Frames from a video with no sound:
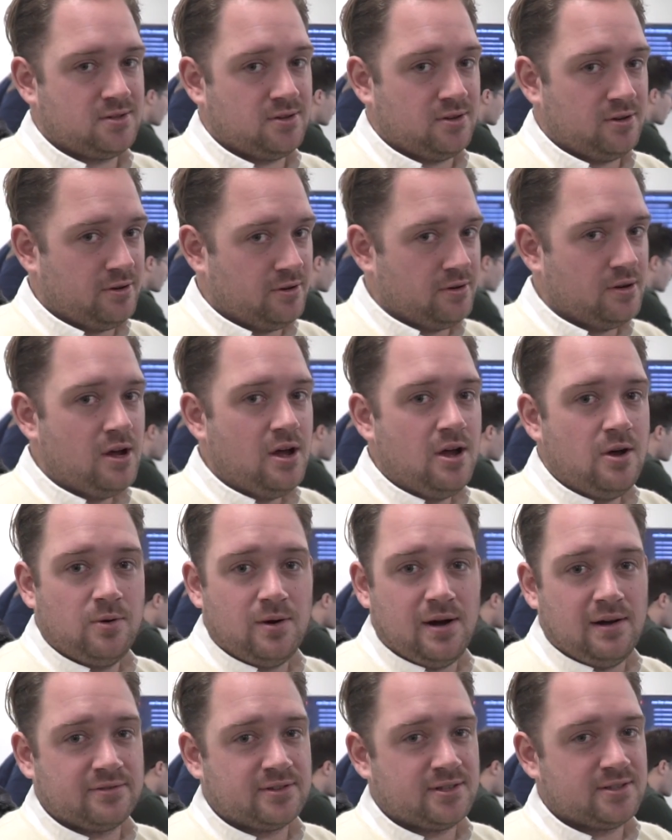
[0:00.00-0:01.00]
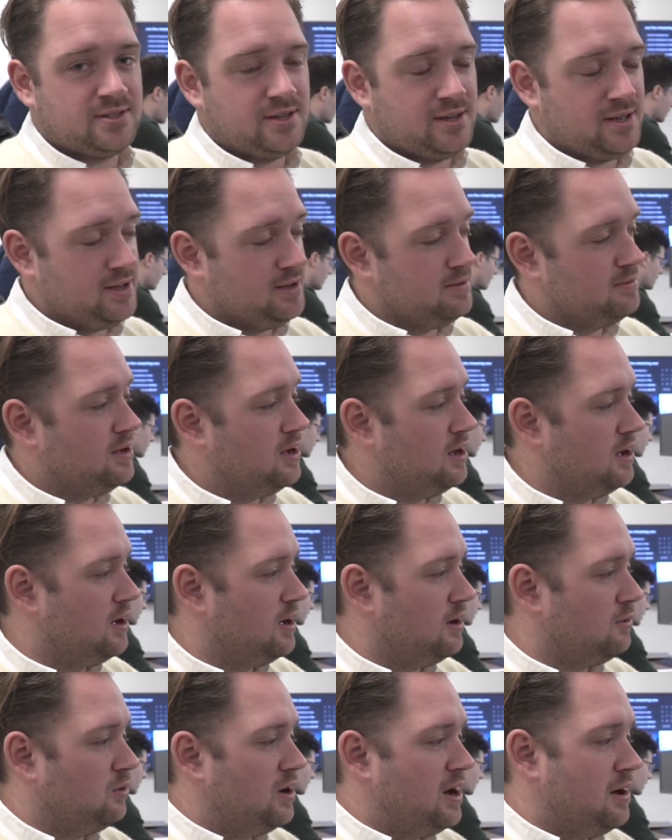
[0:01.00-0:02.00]
so we'll have to see
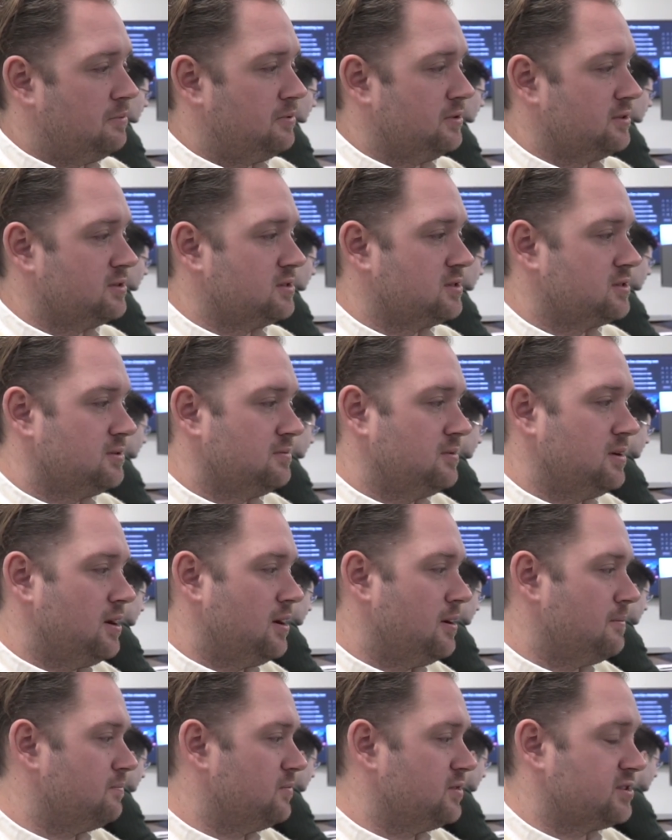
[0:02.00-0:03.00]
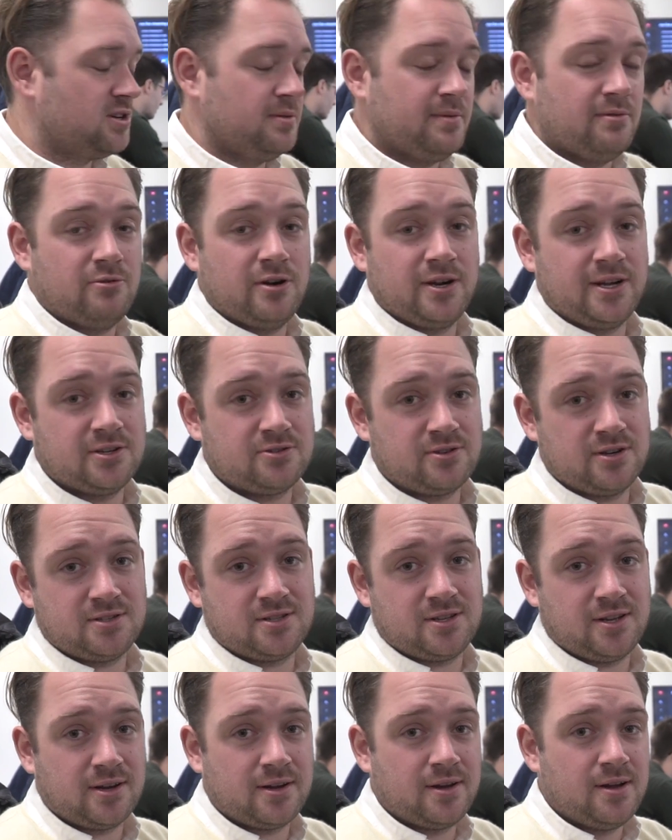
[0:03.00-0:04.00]
what happens. It's going to be really
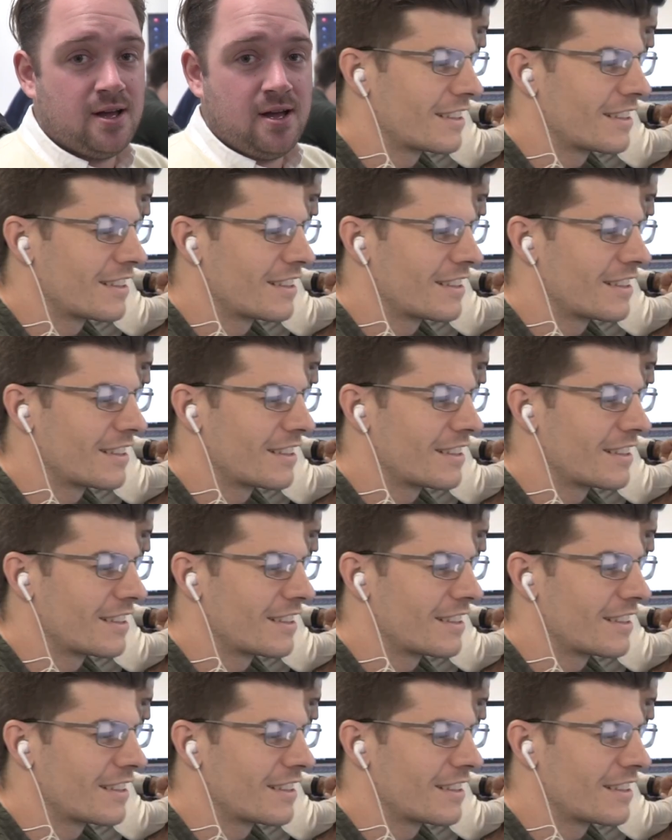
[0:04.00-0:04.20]
interesting.